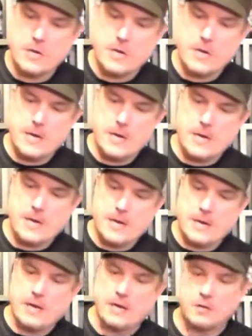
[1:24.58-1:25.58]

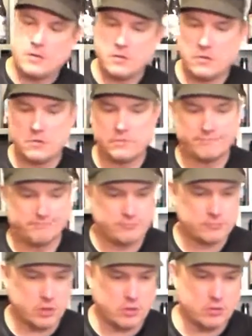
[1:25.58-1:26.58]
uh,
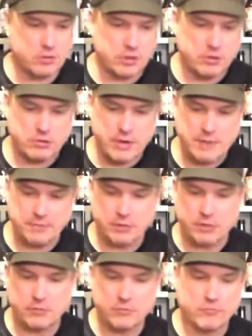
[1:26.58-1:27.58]
holy crap,
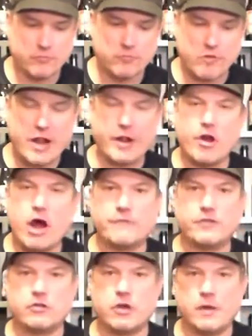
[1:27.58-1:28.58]
that thing was running
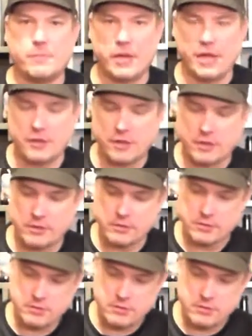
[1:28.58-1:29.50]
off the top of that thing.